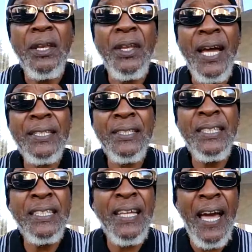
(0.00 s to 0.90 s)

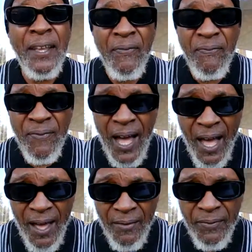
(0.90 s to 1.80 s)

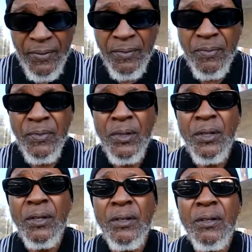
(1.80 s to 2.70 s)
1995
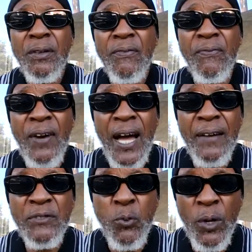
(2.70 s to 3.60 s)

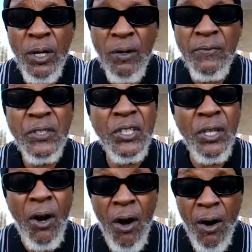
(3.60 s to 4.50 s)
512
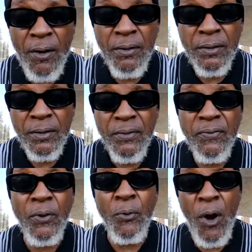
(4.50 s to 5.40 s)
TR
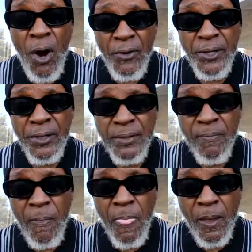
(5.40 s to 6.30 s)
Ferrari.
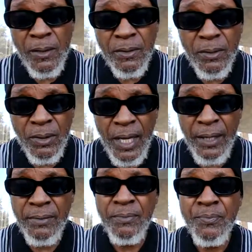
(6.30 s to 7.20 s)
Okay,
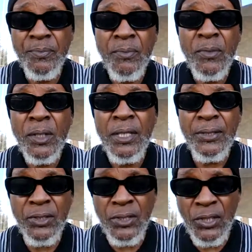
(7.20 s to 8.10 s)
that's
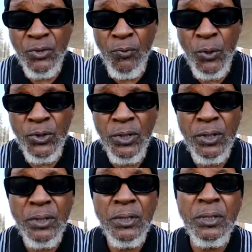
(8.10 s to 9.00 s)
the
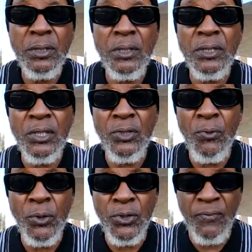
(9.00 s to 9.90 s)

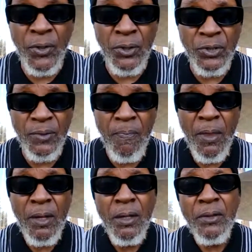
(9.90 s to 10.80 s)
Testarossa version.
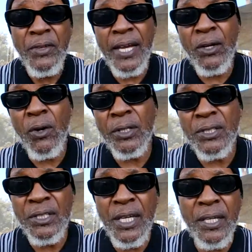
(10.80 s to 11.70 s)
That car
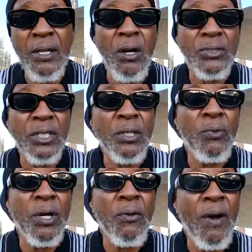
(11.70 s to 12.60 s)
today costs
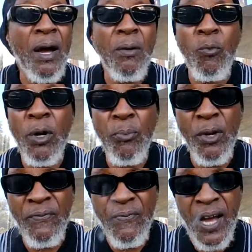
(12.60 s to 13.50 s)
anywhere around
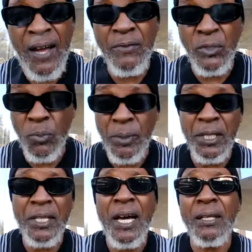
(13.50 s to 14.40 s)
$1.5 to $2 million.